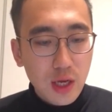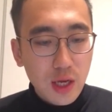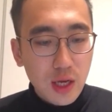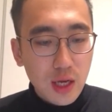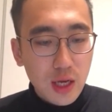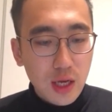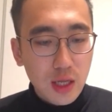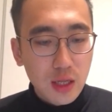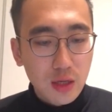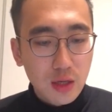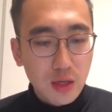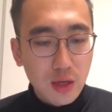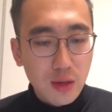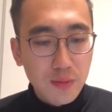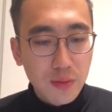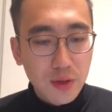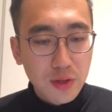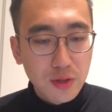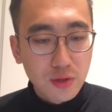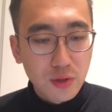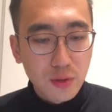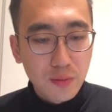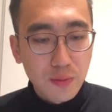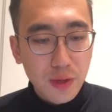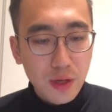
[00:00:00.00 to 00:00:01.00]
and the
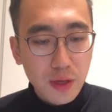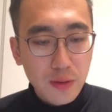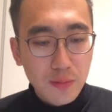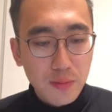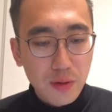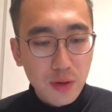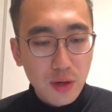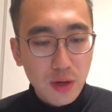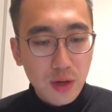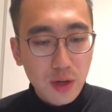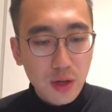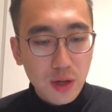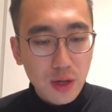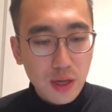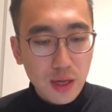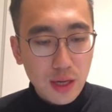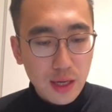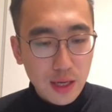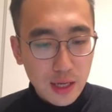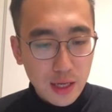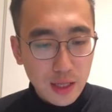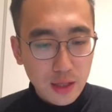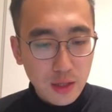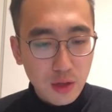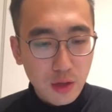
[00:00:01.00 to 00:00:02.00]
commercial paper,
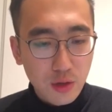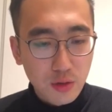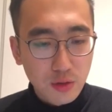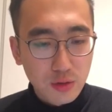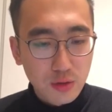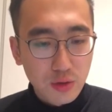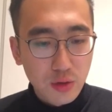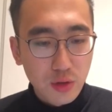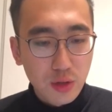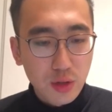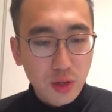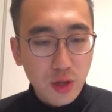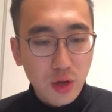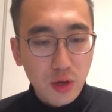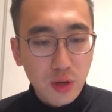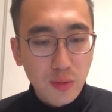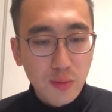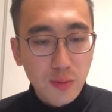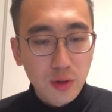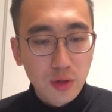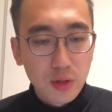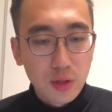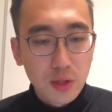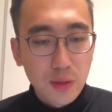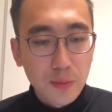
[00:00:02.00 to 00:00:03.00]
and also talk
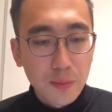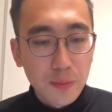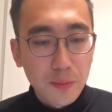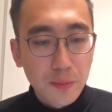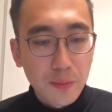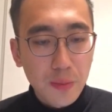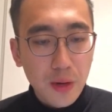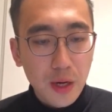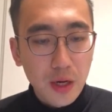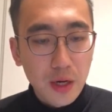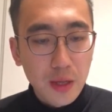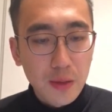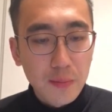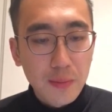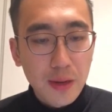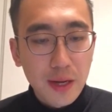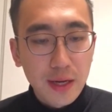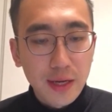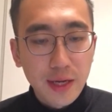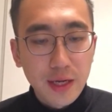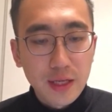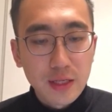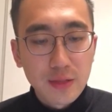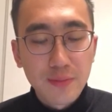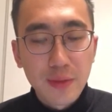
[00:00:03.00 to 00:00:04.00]
about the money
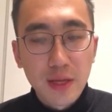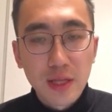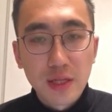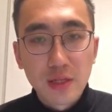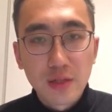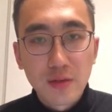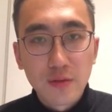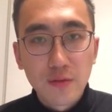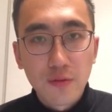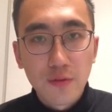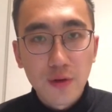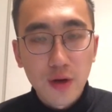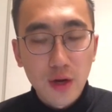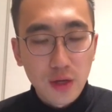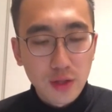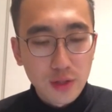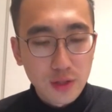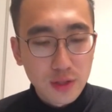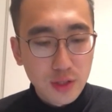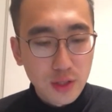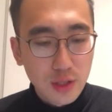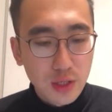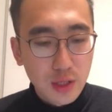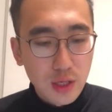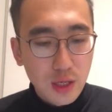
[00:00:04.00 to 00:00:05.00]
market manager fund,
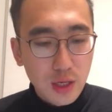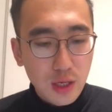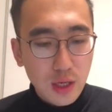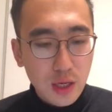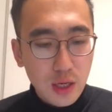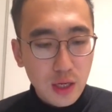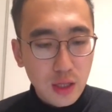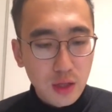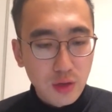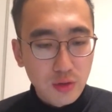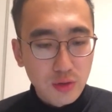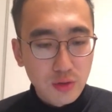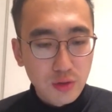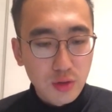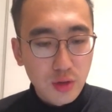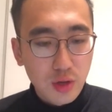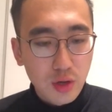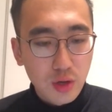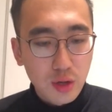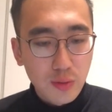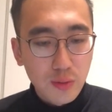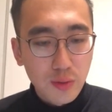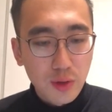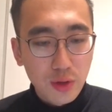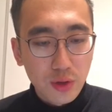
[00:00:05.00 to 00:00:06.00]
and also
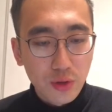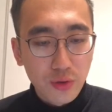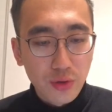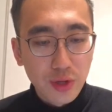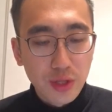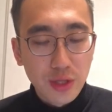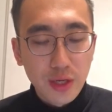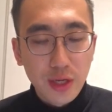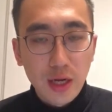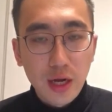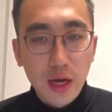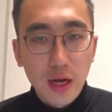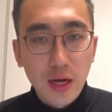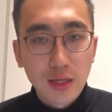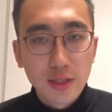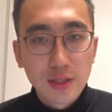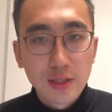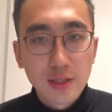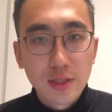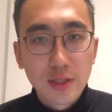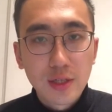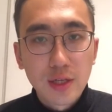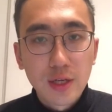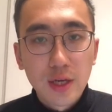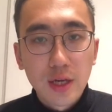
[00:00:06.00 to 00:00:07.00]
talk about credit card.
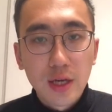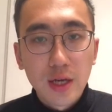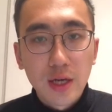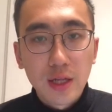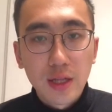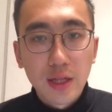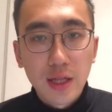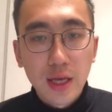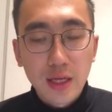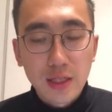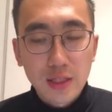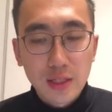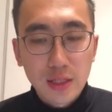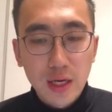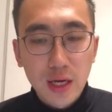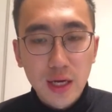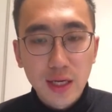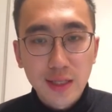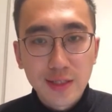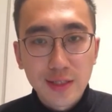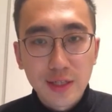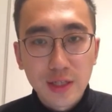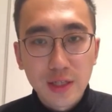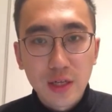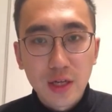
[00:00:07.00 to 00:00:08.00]
Next
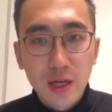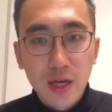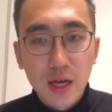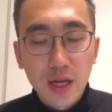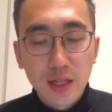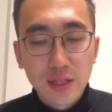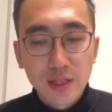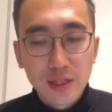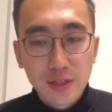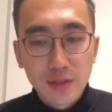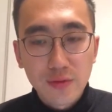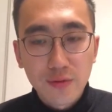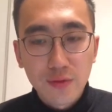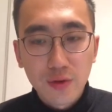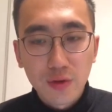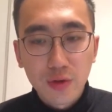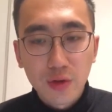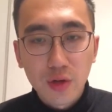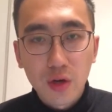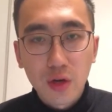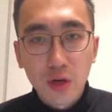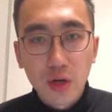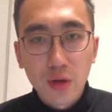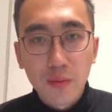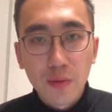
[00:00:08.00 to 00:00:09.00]
article will
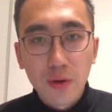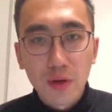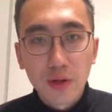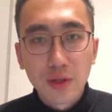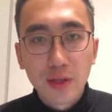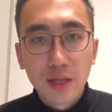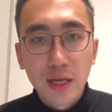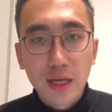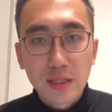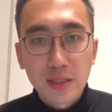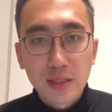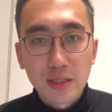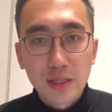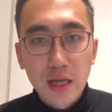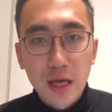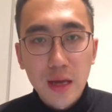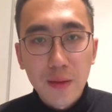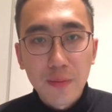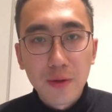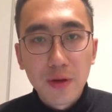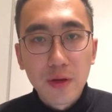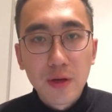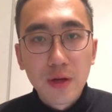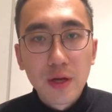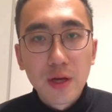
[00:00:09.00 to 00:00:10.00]
talk about next step.
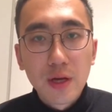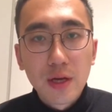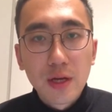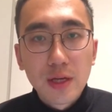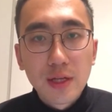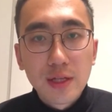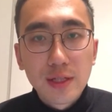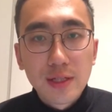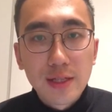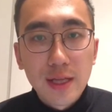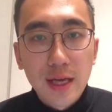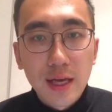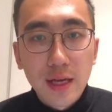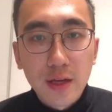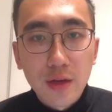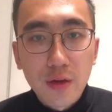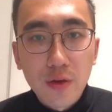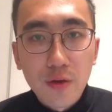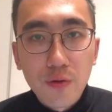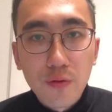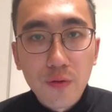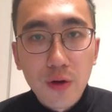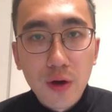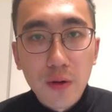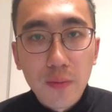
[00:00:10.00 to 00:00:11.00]
Thank you
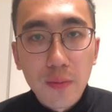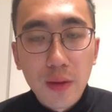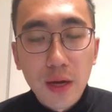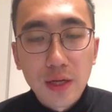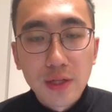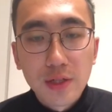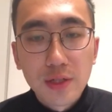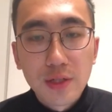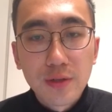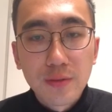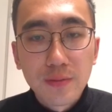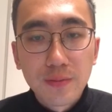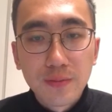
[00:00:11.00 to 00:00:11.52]
very much.